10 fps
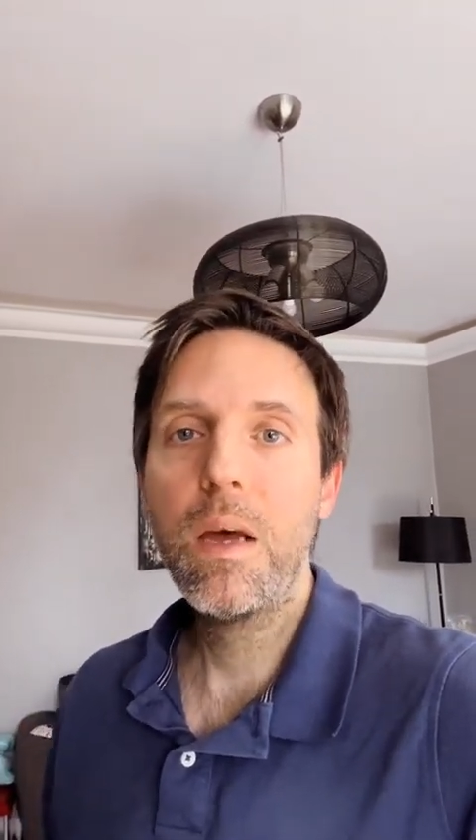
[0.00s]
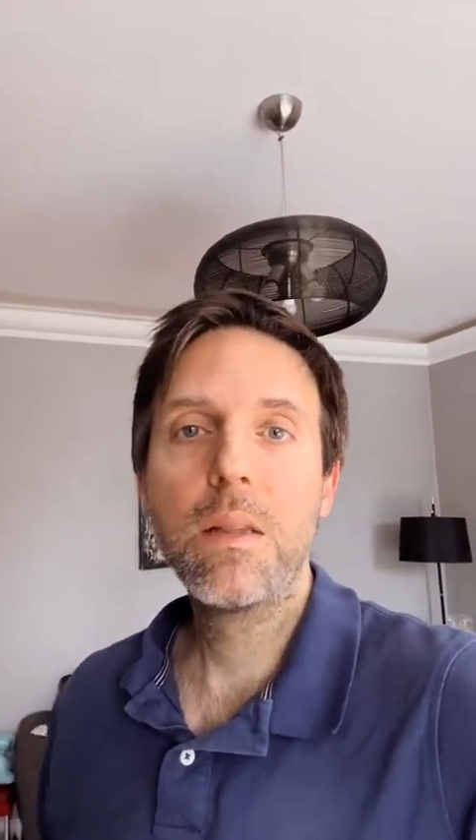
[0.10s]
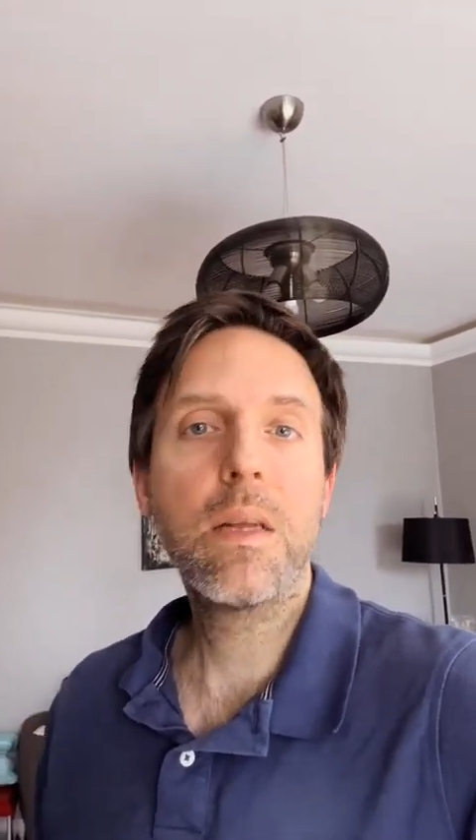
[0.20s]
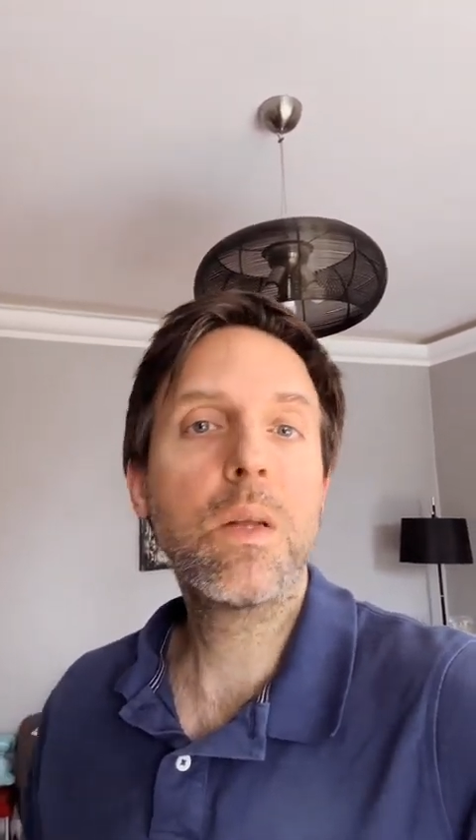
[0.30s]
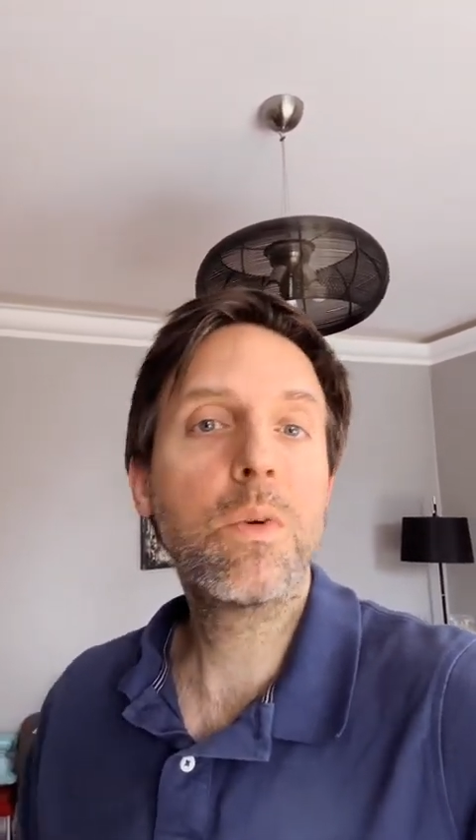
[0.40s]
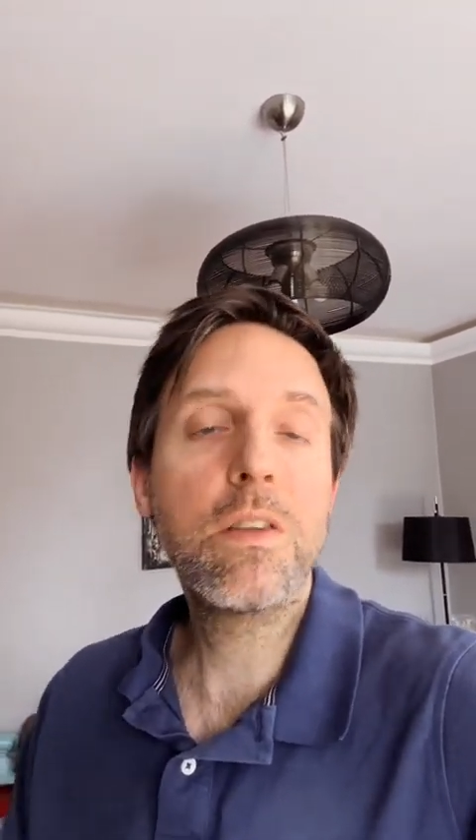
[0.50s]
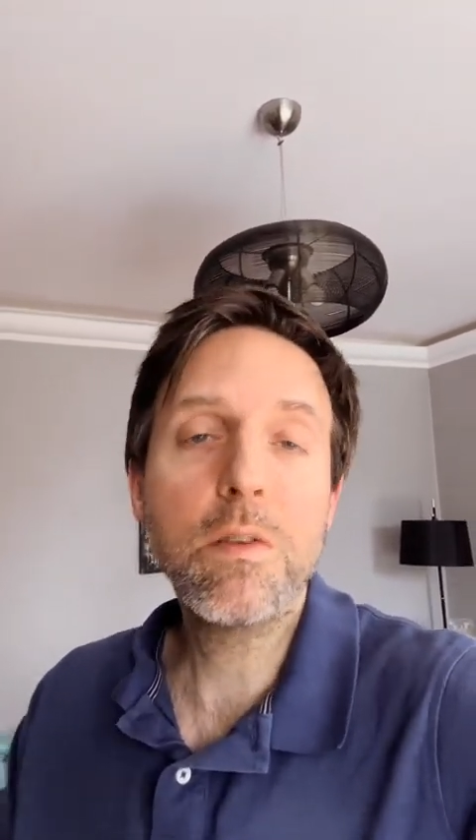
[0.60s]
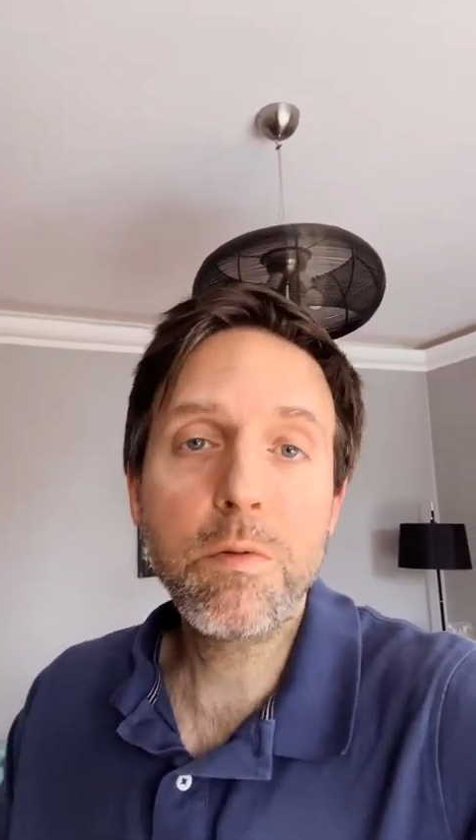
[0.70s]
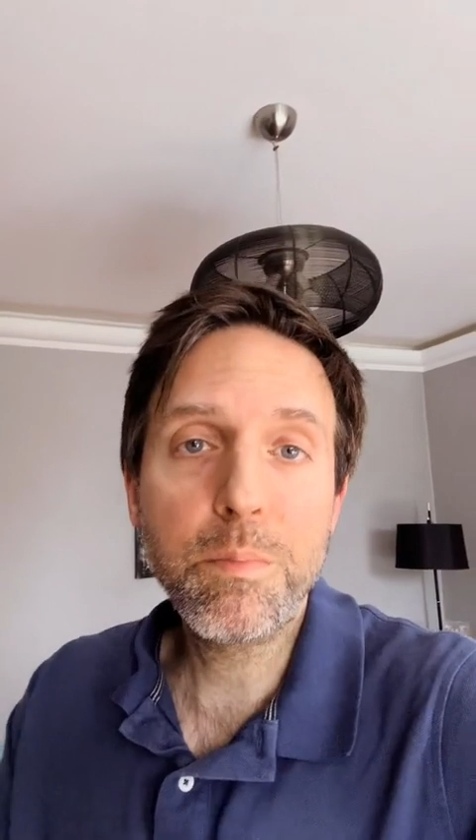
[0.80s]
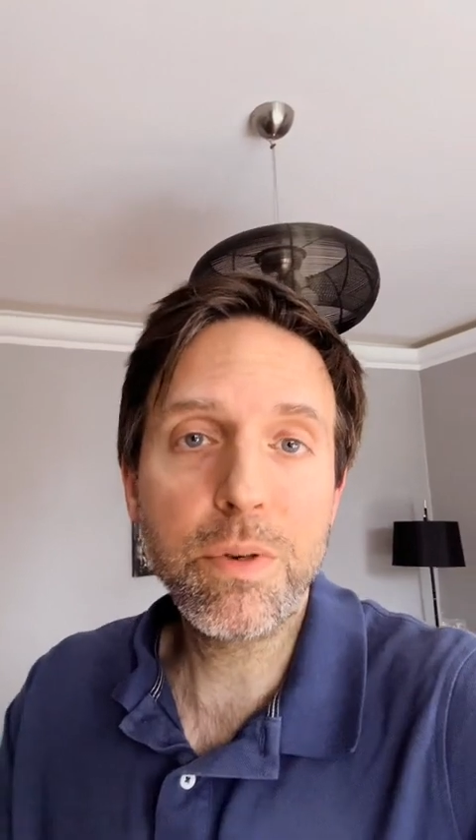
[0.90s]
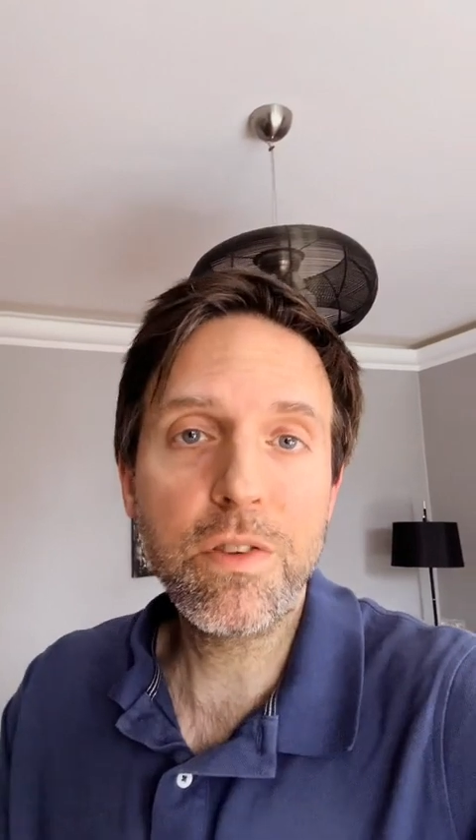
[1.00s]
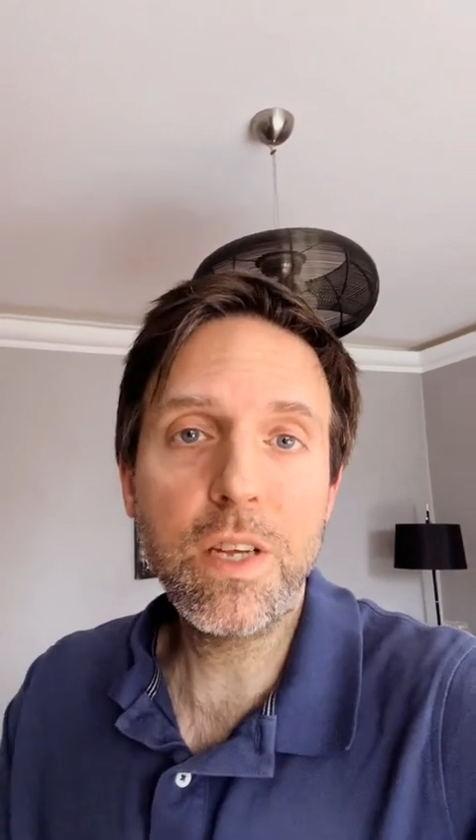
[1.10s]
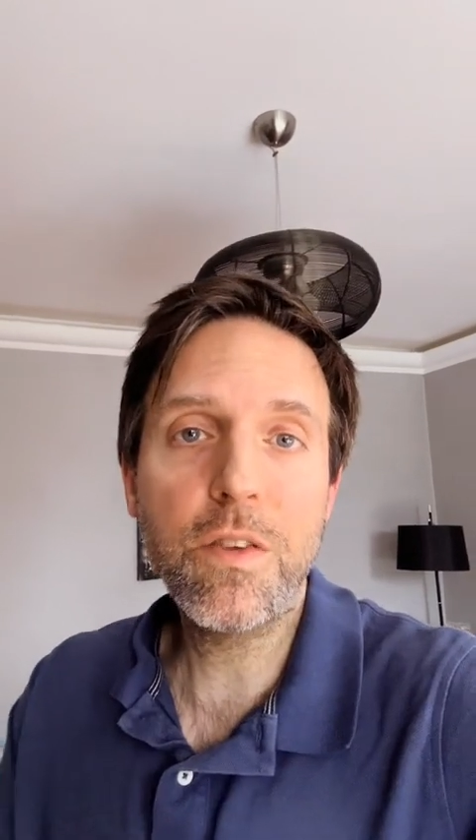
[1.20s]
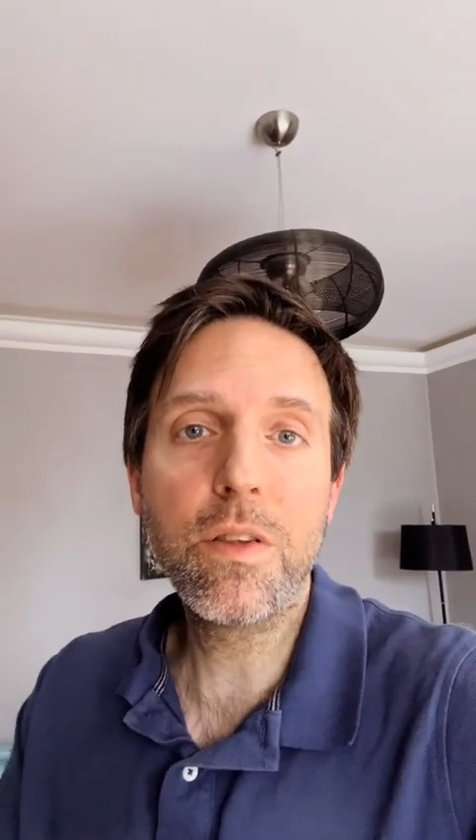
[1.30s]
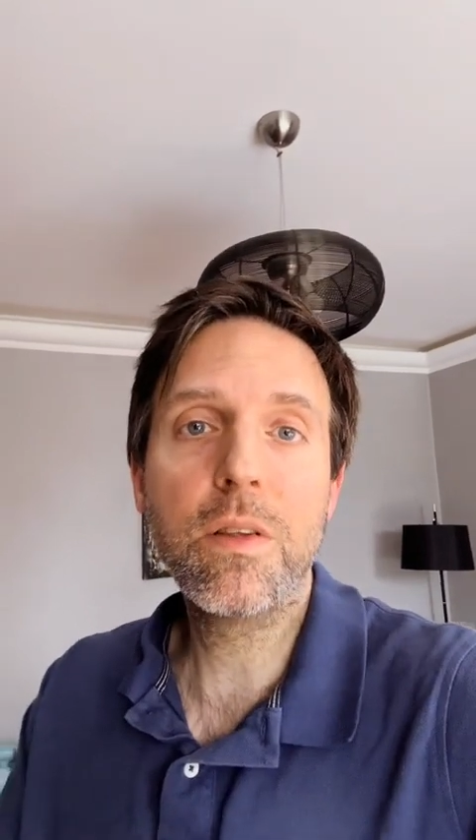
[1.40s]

Then there was these perceived